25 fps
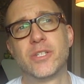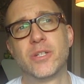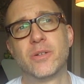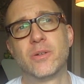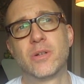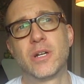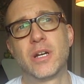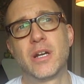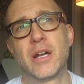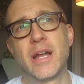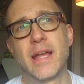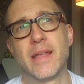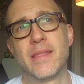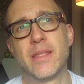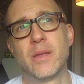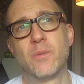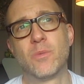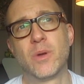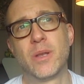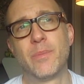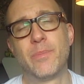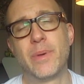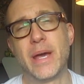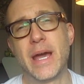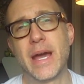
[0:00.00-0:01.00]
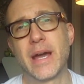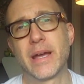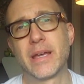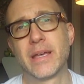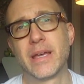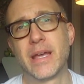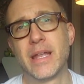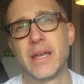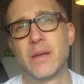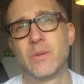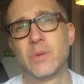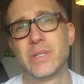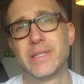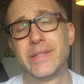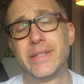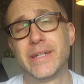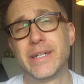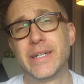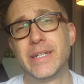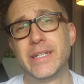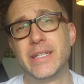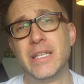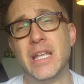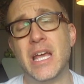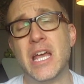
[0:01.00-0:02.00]
tour and then went back and it was
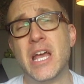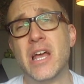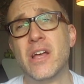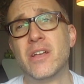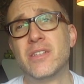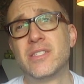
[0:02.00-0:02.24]
done.